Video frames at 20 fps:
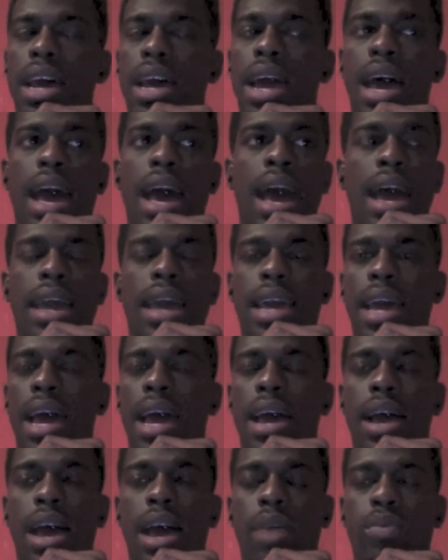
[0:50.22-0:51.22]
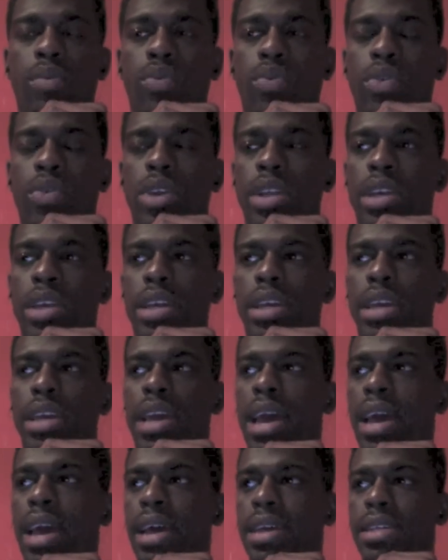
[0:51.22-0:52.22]
I've really,
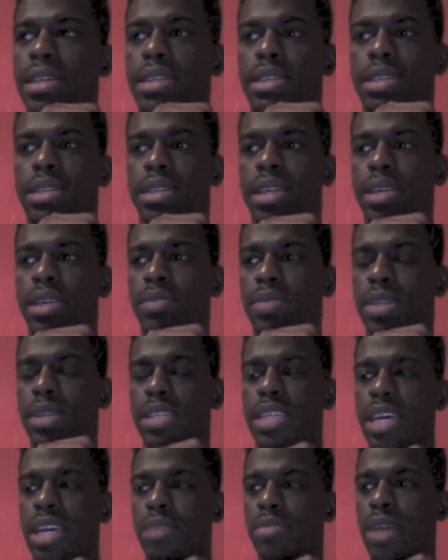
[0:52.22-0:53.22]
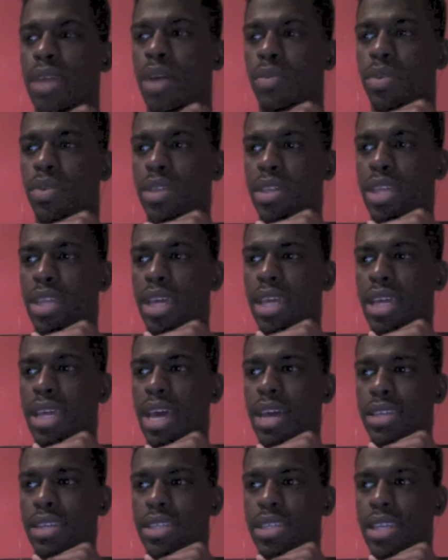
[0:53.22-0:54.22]
as many times I would think
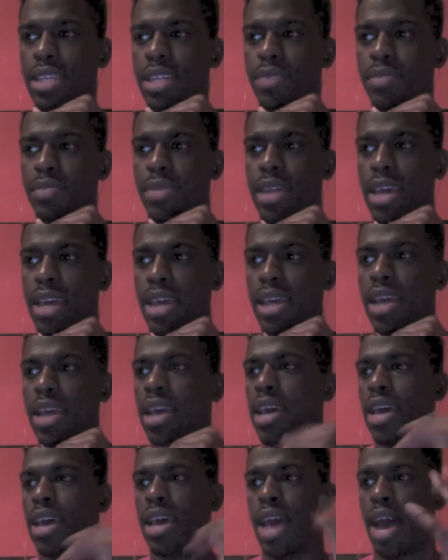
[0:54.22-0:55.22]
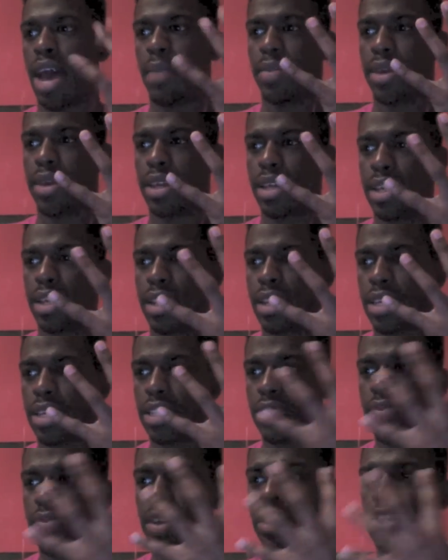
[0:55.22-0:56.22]
I've seen him that, I mean,
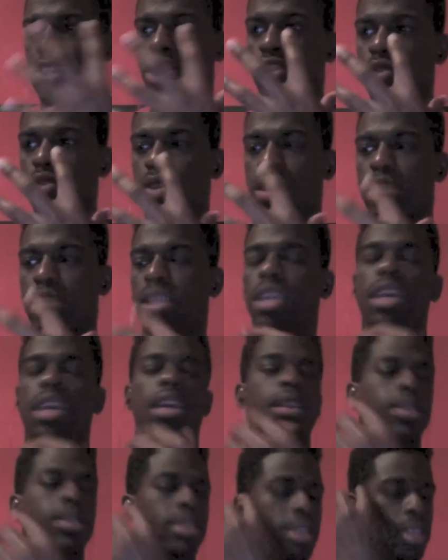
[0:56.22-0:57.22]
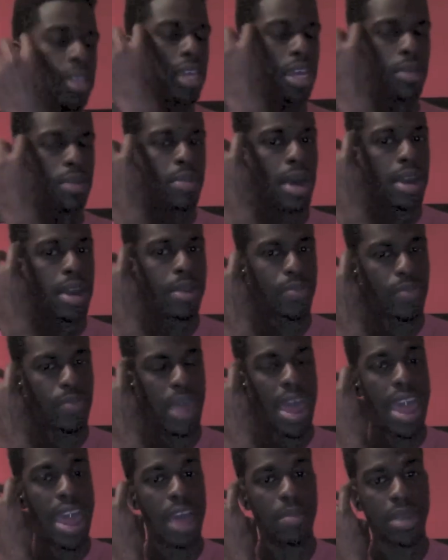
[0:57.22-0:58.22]
his face is so distinct. And the thing about him,
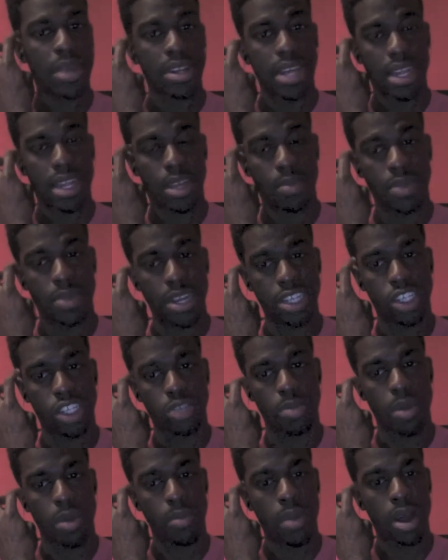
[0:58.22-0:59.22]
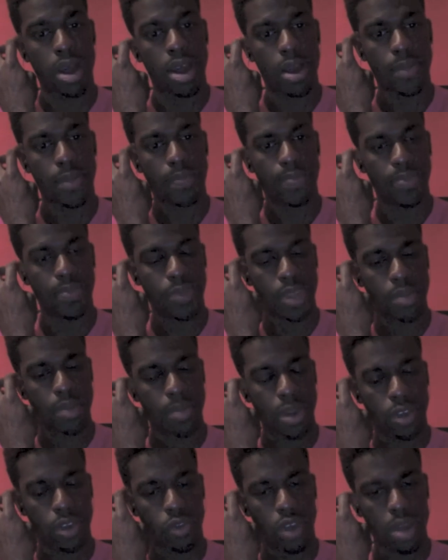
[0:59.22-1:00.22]
I have my daddy complexion. My mom and
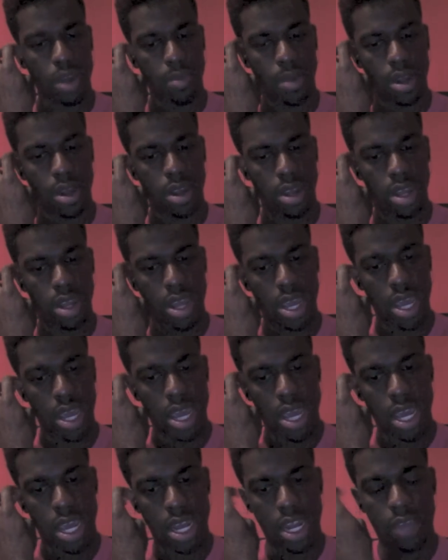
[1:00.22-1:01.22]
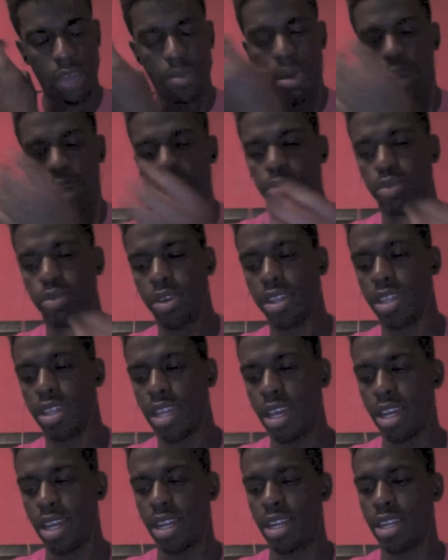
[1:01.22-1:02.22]
my grandma and even my little
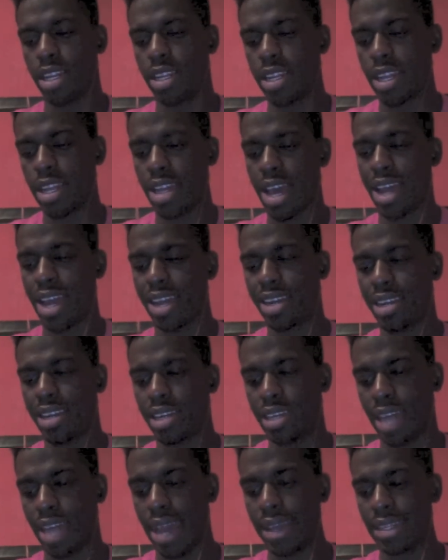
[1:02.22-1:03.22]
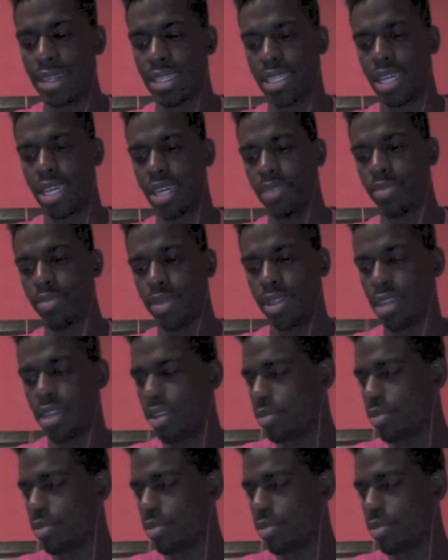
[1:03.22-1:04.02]
brother, they're not light skinned, but they're